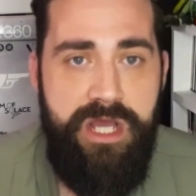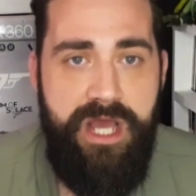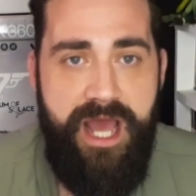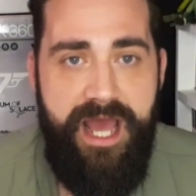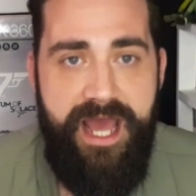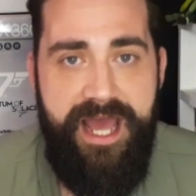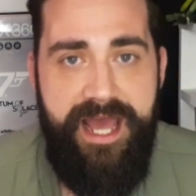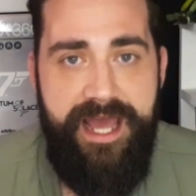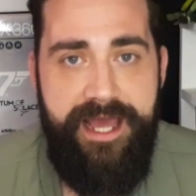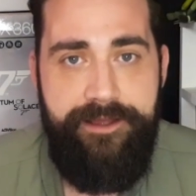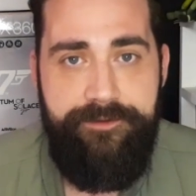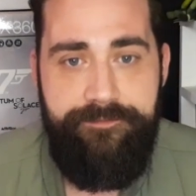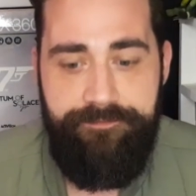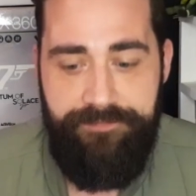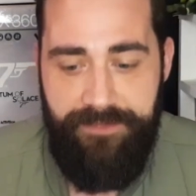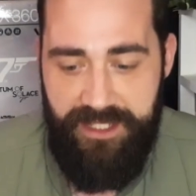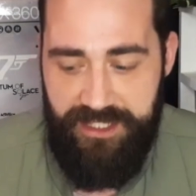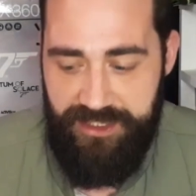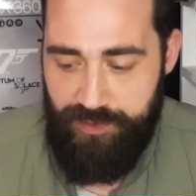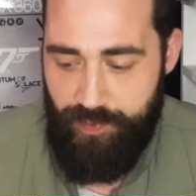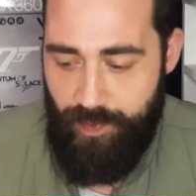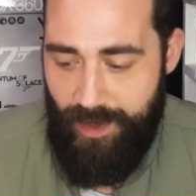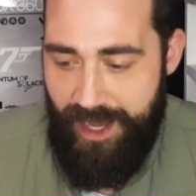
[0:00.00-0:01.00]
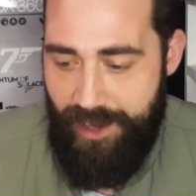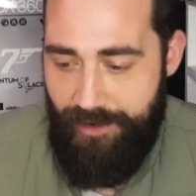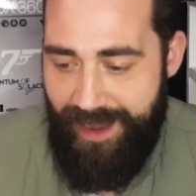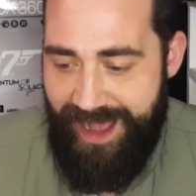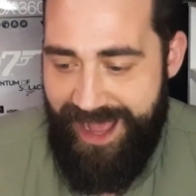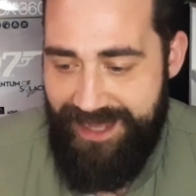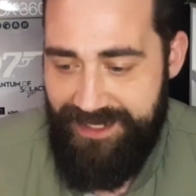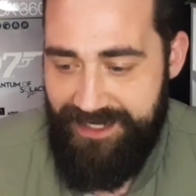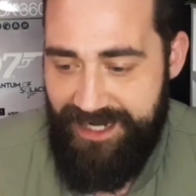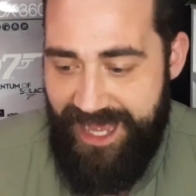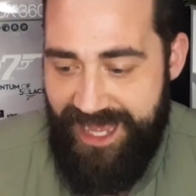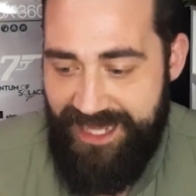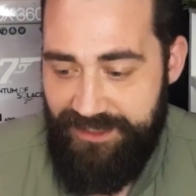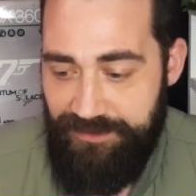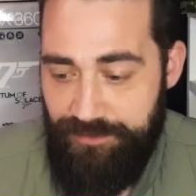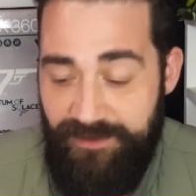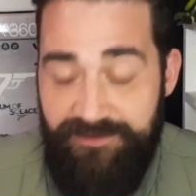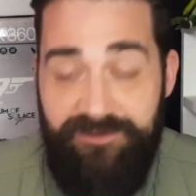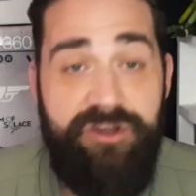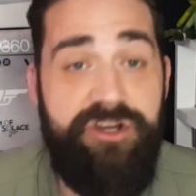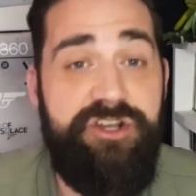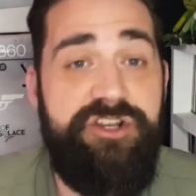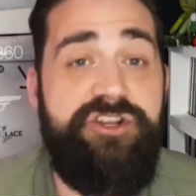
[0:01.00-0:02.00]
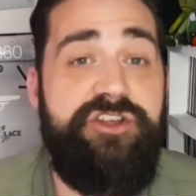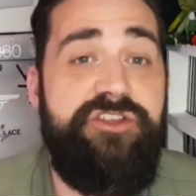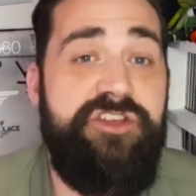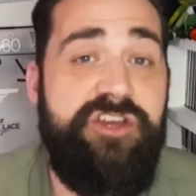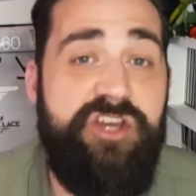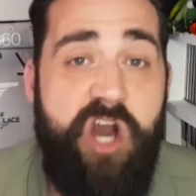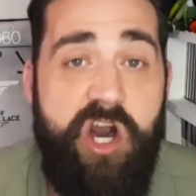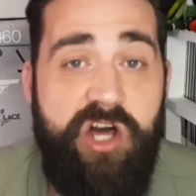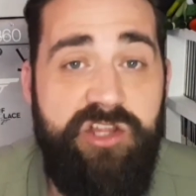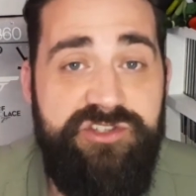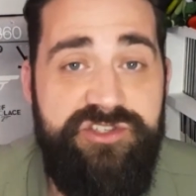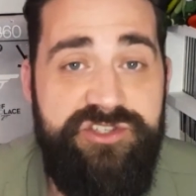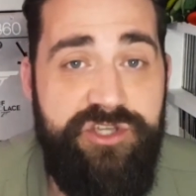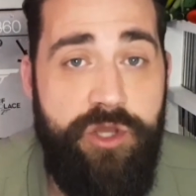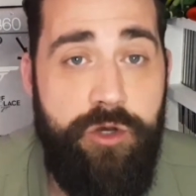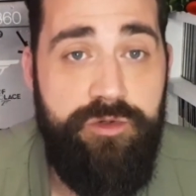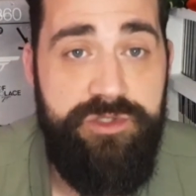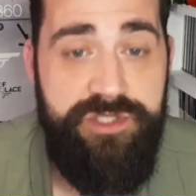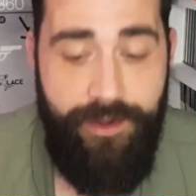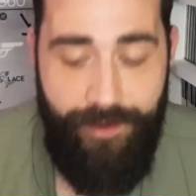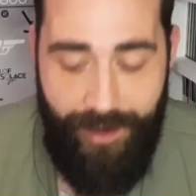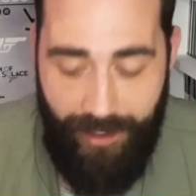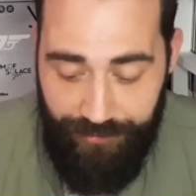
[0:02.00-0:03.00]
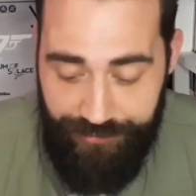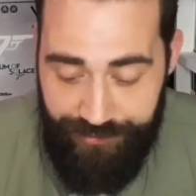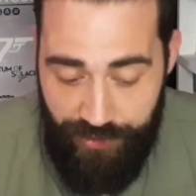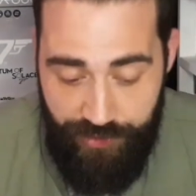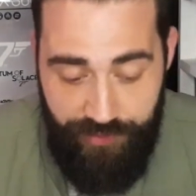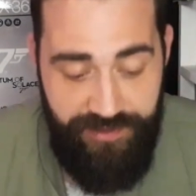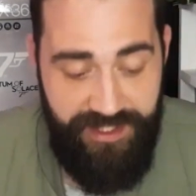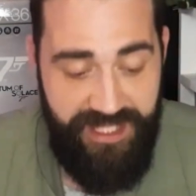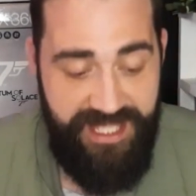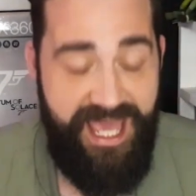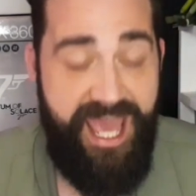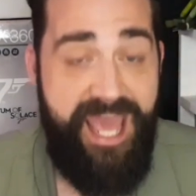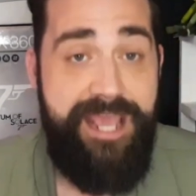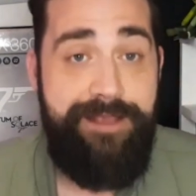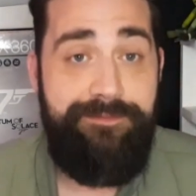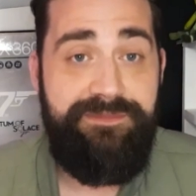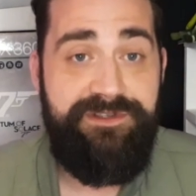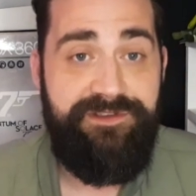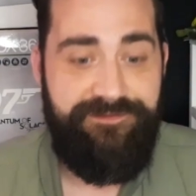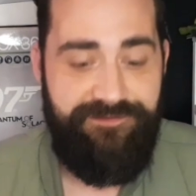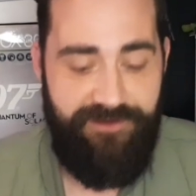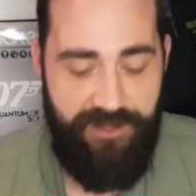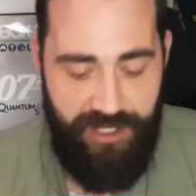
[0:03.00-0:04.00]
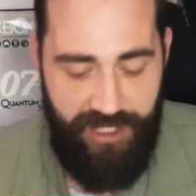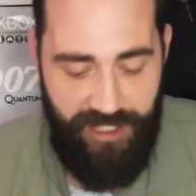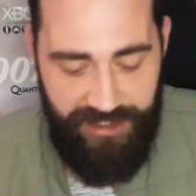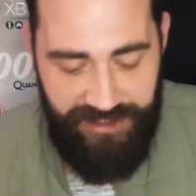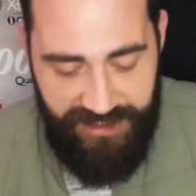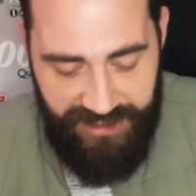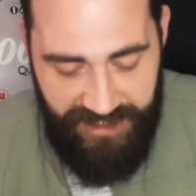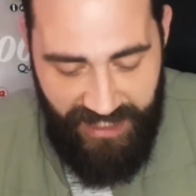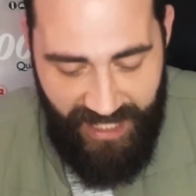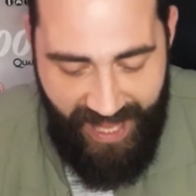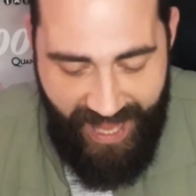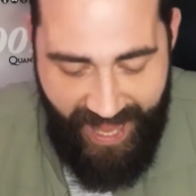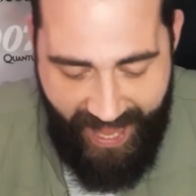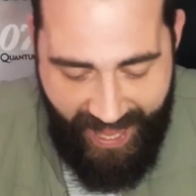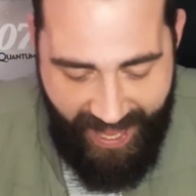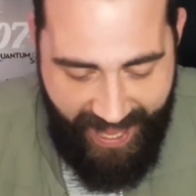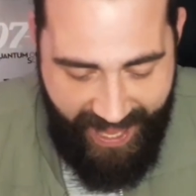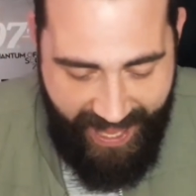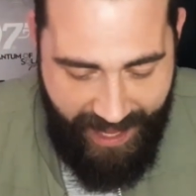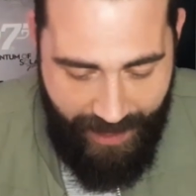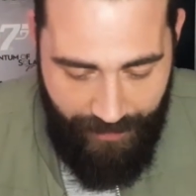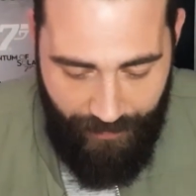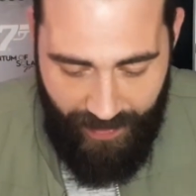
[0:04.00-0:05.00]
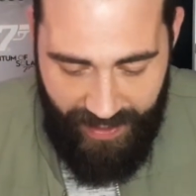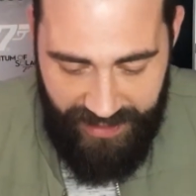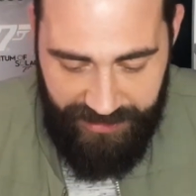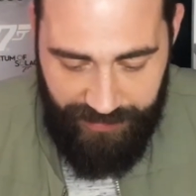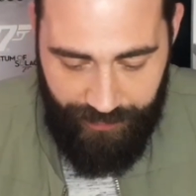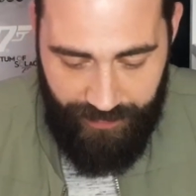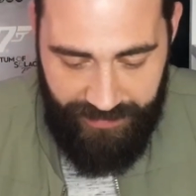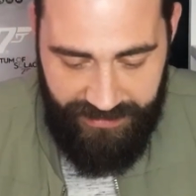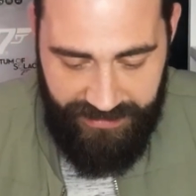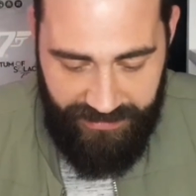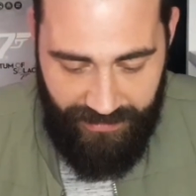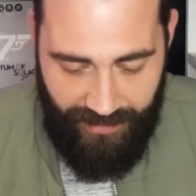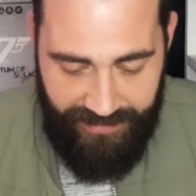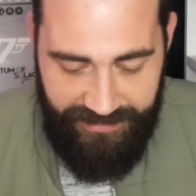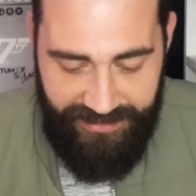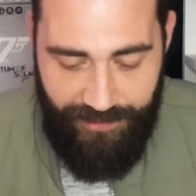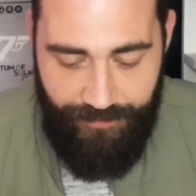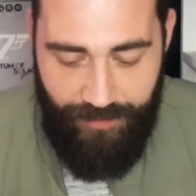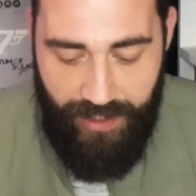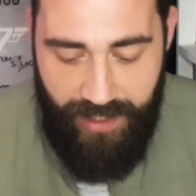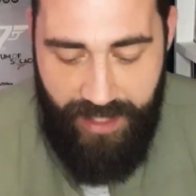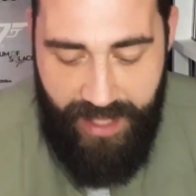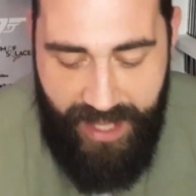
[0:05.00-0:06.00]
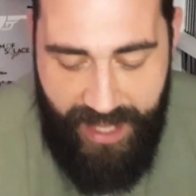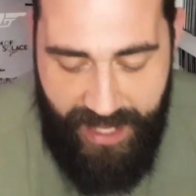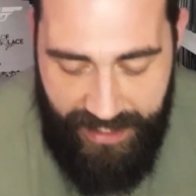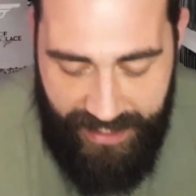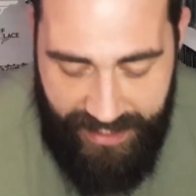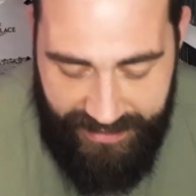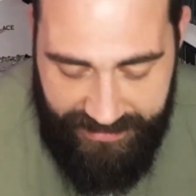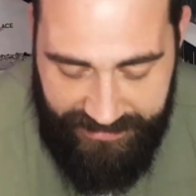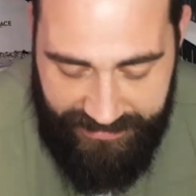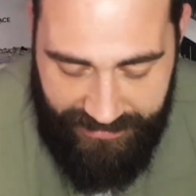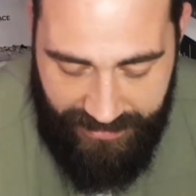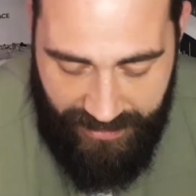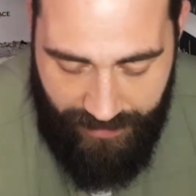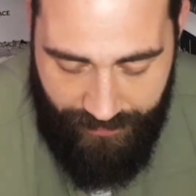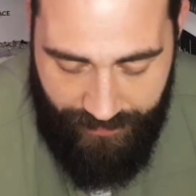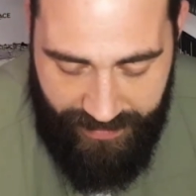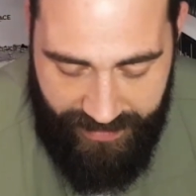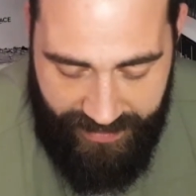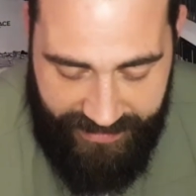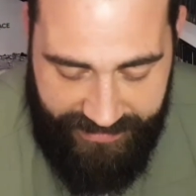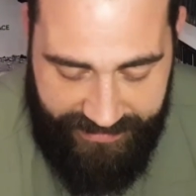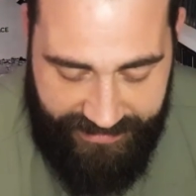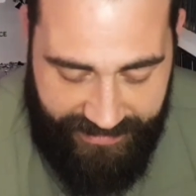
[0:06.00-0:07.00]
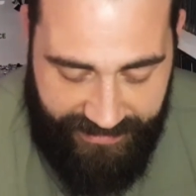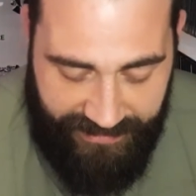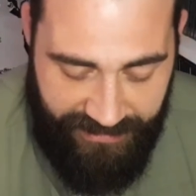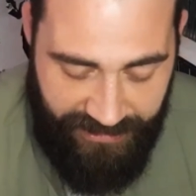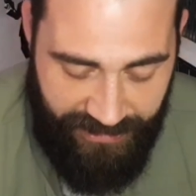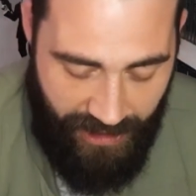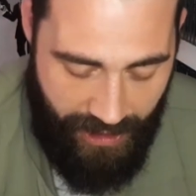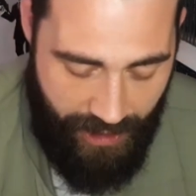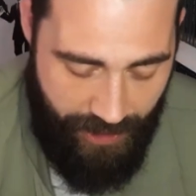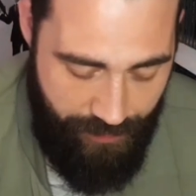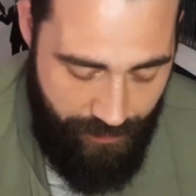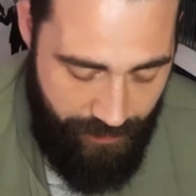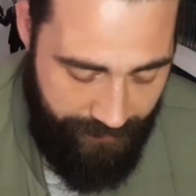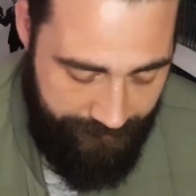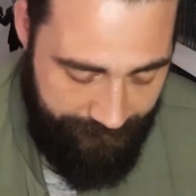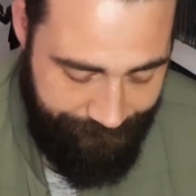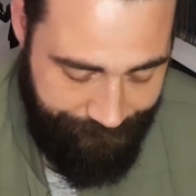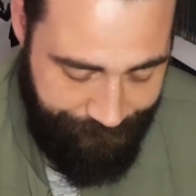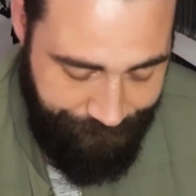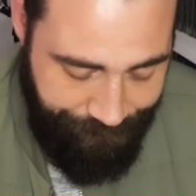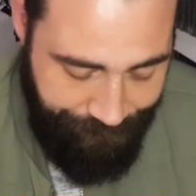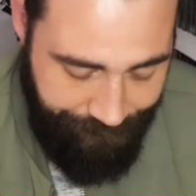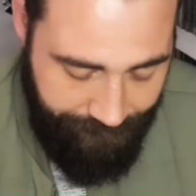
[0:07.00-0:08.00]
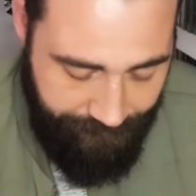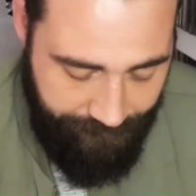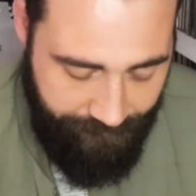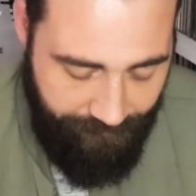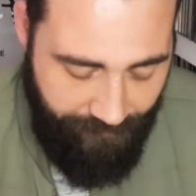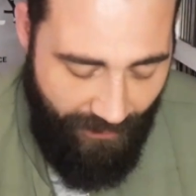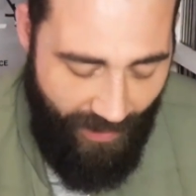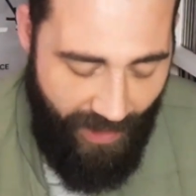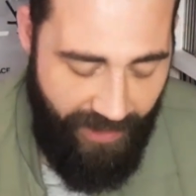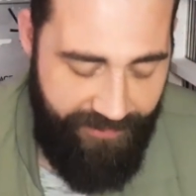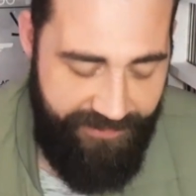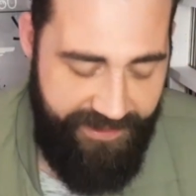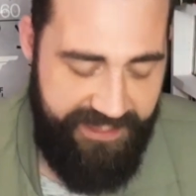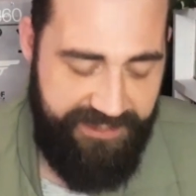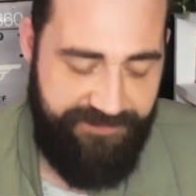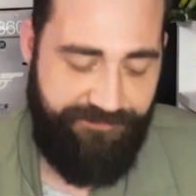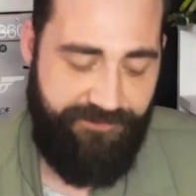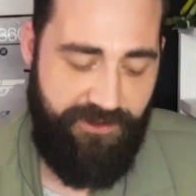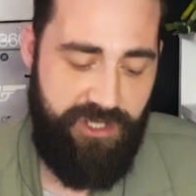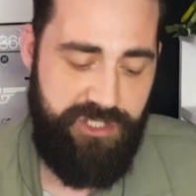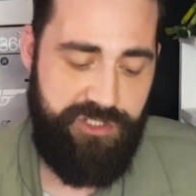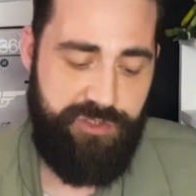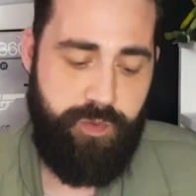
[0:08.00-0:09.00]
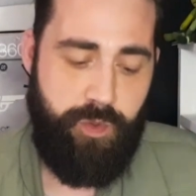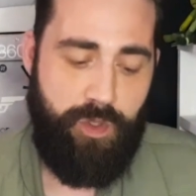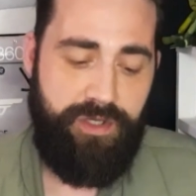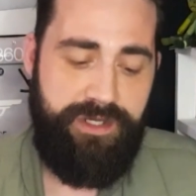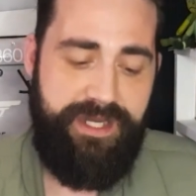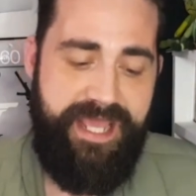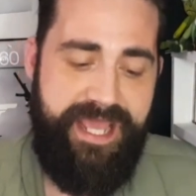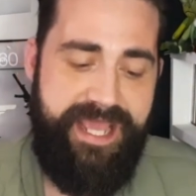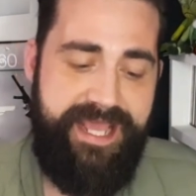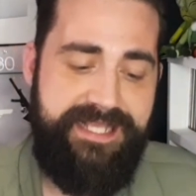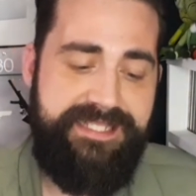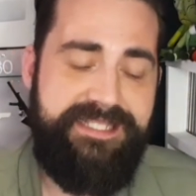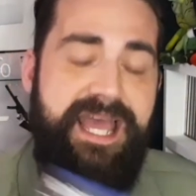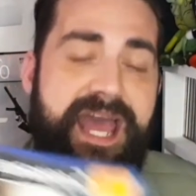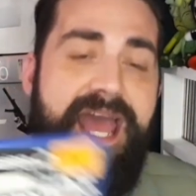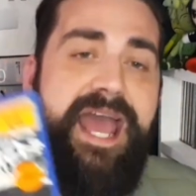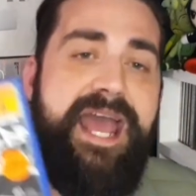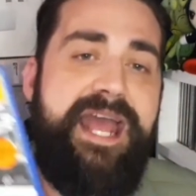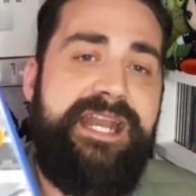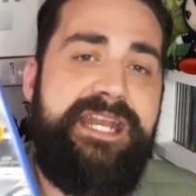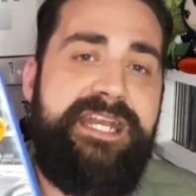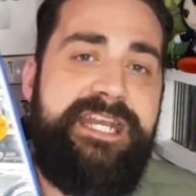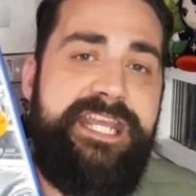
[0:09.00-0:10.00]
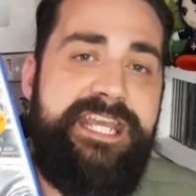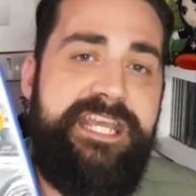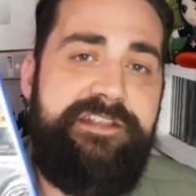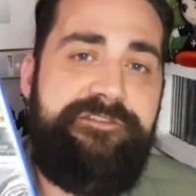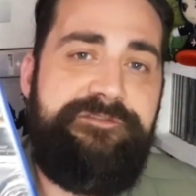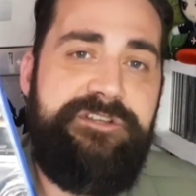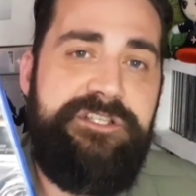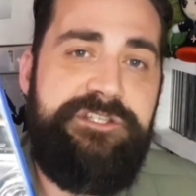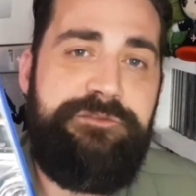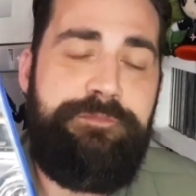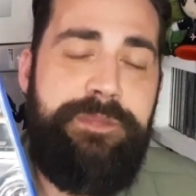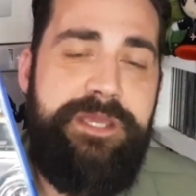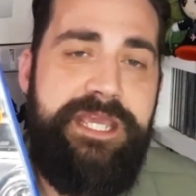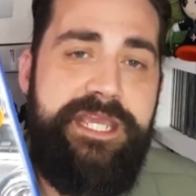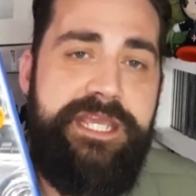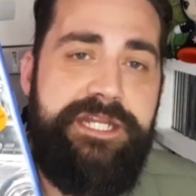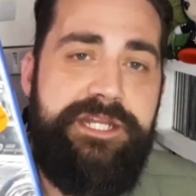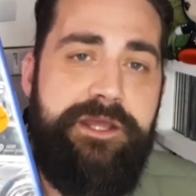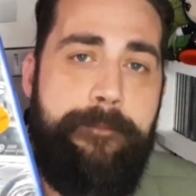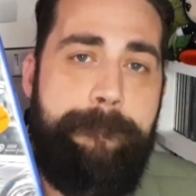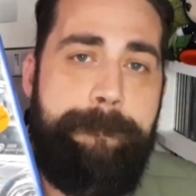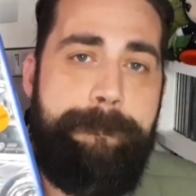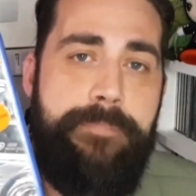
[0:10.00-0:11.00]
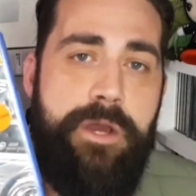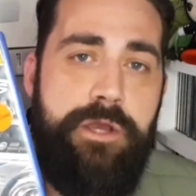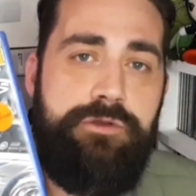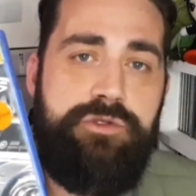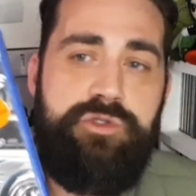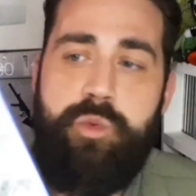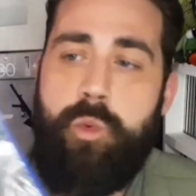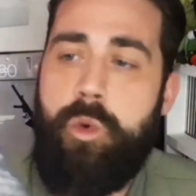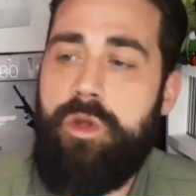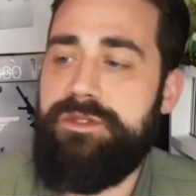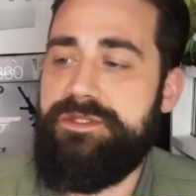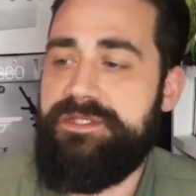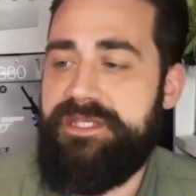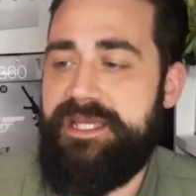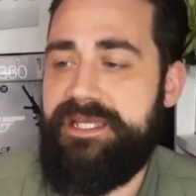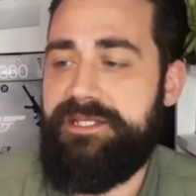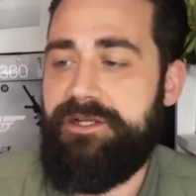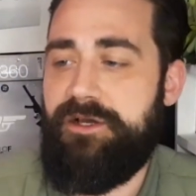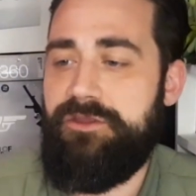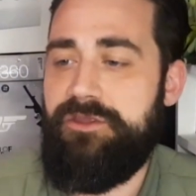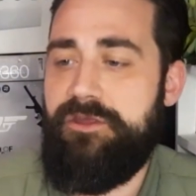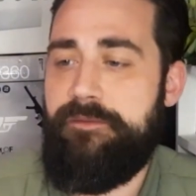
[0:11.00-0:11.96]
As well, and we've got another console. So I'll do the games first. Where should we start? I'll tell you what, let's start with the easiest. So this first one is Need for Speed Most Wanted on the